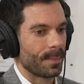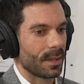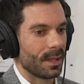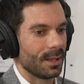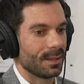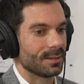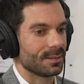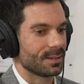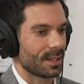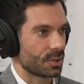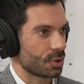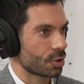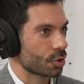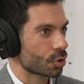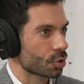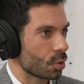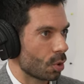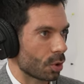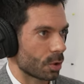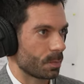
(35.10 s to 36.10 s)
in such a
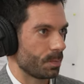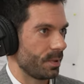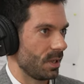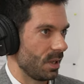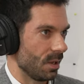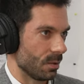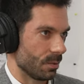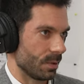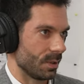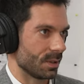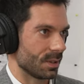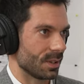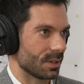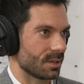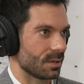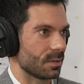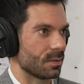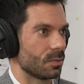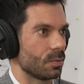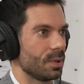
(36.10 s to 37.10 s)
short period
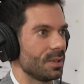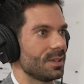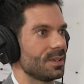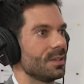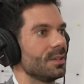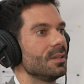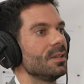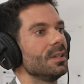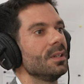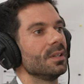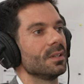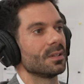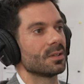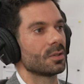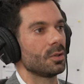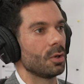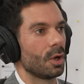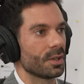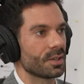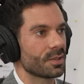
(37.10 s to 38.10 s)
as in recent years
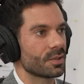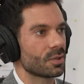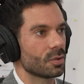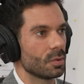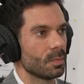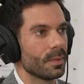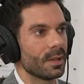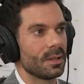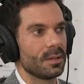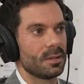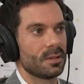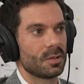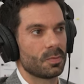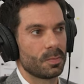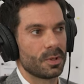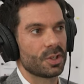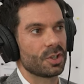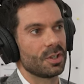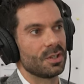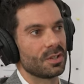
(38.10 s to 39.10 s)
lost so many
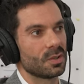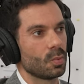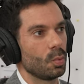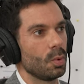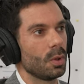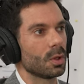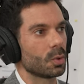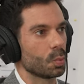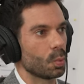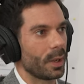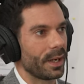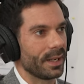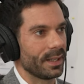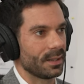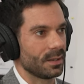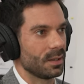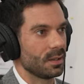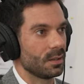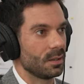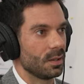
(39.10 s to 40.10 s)
species
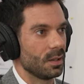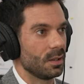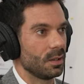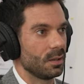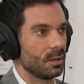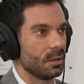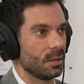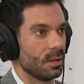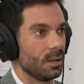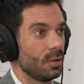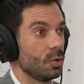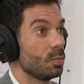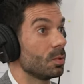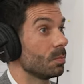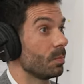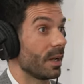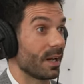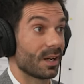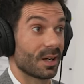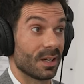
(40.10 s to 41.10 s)
worldwide in, in, in human
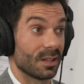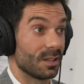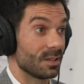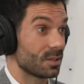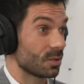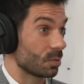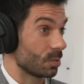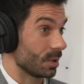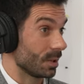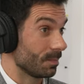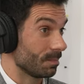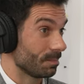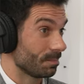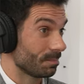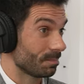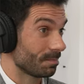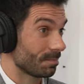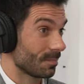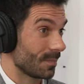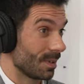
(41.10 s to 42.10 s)
mankind history.
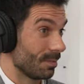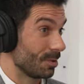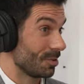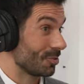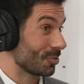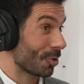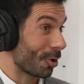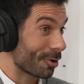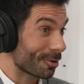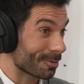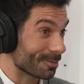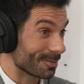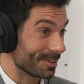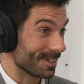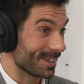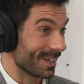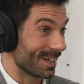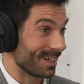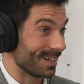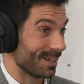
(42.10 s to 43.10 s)
I mean, this is horrible.
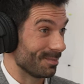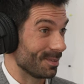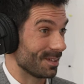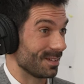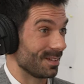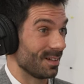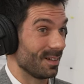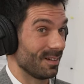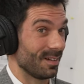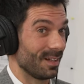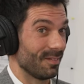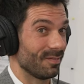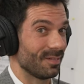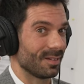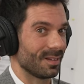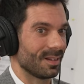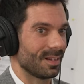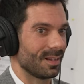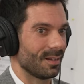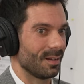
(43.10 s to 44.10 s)
Yeah? I mean, given